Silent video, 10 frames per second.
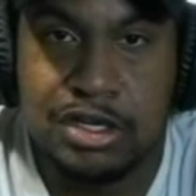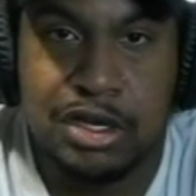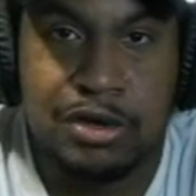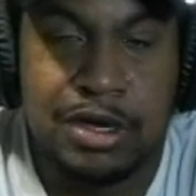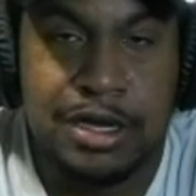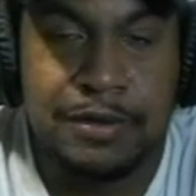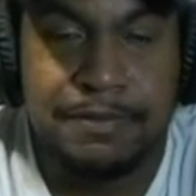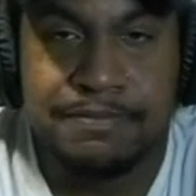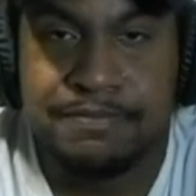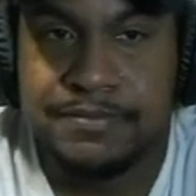know, um,
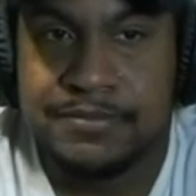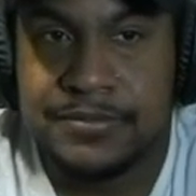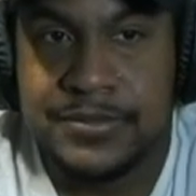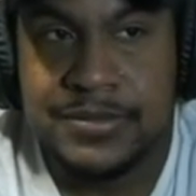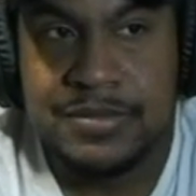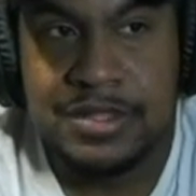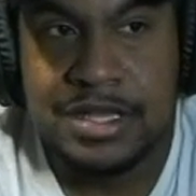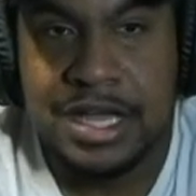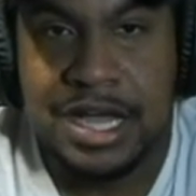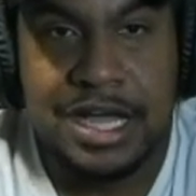
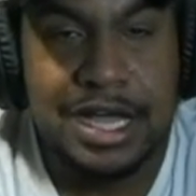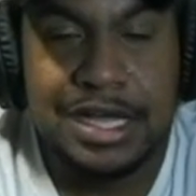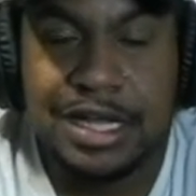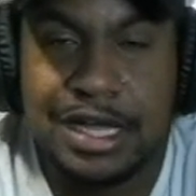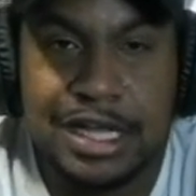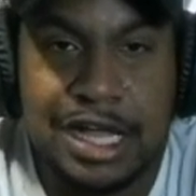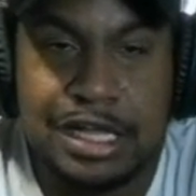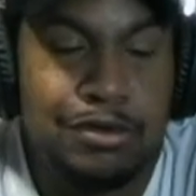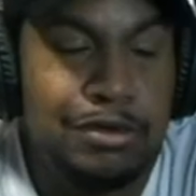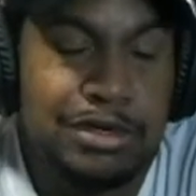I, I I
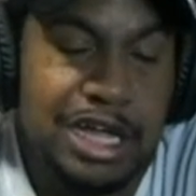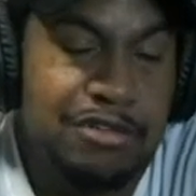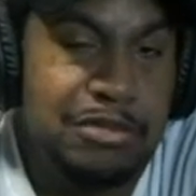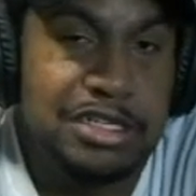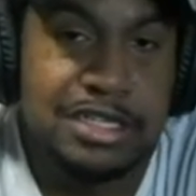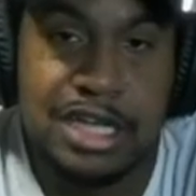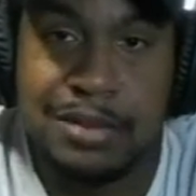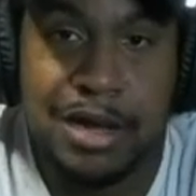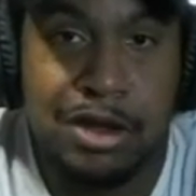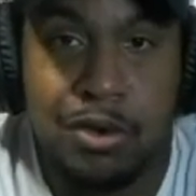don't really have much to say
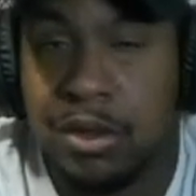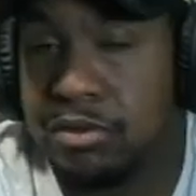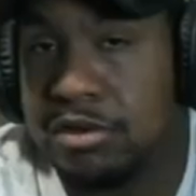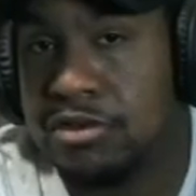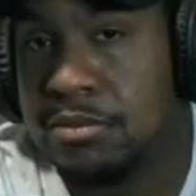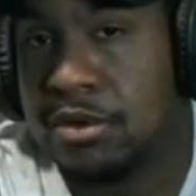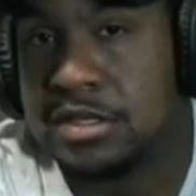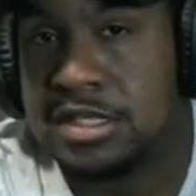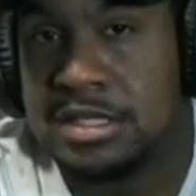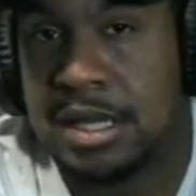about an 0 3 football
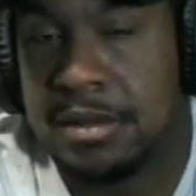team.